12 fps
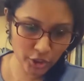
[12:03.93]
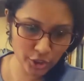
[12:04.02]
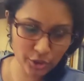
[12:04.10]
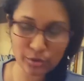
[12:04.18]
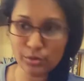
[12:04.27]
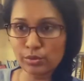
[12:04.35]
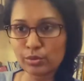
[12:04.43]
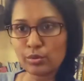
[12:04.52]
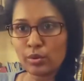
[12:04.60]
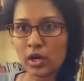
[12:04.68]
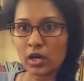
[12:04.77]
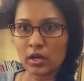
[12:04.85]

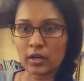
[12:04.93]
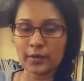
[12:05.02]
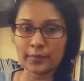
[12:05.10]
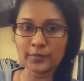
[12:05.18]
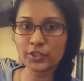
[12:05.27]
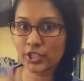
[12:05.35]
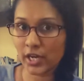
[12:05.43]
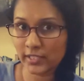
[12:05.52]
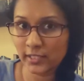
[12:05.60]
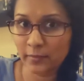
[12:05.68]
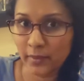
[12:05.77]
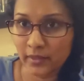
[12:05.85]
to
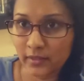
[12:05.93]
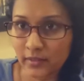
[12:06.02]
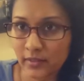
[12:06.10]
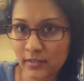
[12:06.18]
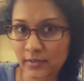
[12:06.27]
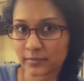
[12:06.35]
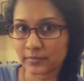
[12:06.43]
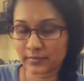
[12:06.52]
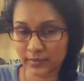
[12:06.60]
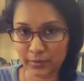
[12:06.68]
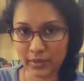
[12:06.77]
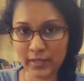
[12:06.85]
charting method.
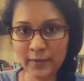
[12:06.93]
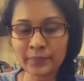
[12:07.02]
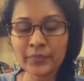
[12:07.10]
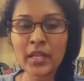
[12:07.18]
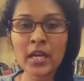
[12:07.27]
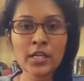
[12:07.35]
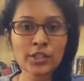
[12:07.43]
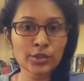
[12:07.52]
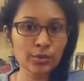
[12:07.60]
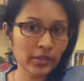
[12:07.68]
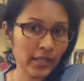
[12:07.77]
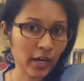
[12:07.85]
Okay,
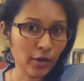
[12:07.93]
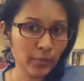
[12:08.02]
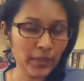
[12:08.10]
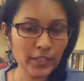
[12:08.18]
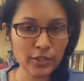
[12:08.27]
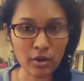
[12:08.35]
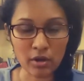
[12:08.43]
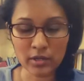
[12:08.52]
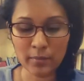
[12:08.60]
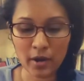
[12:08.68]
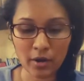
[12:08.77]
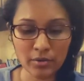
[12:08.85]
so there we talk
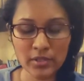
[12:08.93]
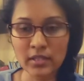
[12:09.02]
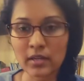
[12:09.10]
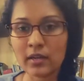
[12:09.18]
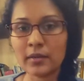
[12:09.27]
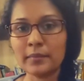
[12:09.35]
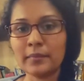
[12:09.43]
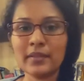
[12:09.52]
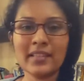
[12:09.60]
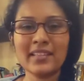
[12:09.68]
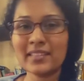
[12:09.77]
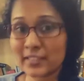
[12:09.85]
about
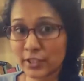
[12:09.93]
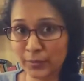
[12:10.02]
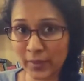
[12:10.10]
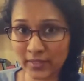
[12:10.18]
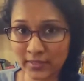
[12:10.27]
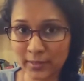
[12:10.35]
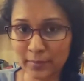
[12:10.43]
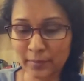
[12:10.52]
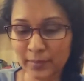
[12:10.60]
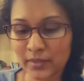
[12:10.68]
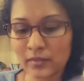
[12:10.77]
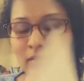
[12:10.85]
this is very
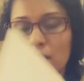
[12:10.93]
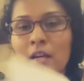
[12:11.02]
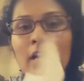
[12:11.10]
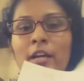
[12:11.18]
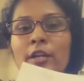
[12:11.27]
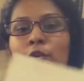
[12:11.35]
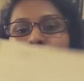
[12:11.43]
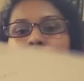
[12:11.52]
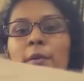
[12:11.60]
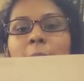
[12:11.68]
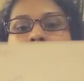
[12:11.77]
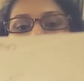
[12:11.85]
simple. You
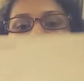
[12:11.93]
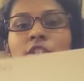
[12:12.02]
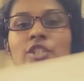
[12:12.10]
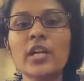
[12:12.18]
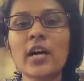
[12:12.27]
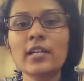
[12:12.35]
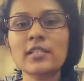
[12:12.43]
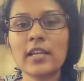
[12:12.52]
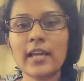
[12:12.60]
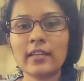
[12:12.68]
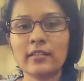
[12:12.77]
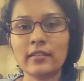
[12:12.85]
prepare a chart
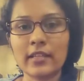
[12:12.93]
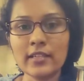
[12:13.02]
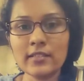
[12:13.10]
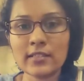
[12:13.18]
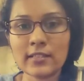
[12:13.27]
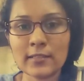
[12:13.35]
like this